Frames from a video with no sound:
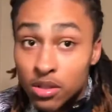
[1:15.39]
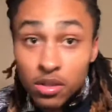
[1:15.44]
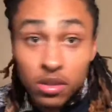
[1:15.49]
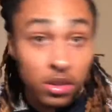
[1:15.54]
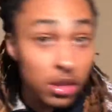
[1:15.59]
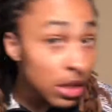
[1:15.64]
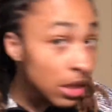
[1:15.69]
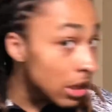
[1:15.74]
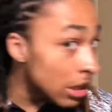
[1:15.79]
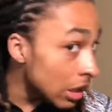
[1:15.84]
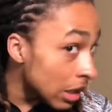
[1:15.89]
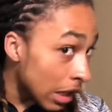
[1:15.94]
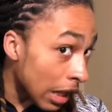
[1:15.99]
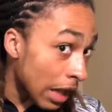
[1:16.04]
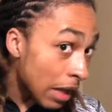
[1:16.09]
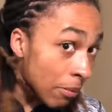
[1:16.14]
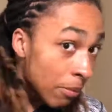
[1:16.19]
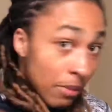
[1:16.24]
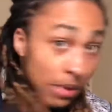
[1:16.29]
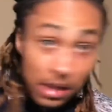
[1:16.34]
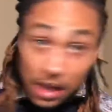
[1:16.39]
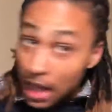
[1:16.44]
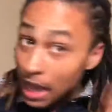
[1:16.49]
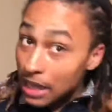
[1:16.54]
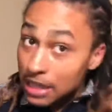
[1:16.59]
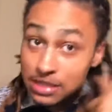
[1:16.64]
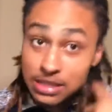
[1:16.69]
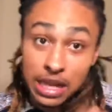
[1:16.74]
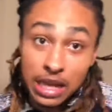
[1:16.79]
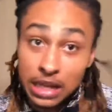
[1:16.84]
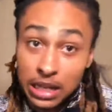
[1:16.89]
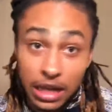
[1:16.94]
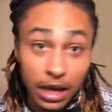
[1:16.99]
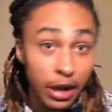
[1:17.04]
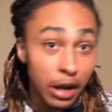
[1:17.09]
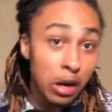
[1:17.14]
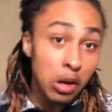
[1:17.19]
Nigga looking like me, I can take a nigga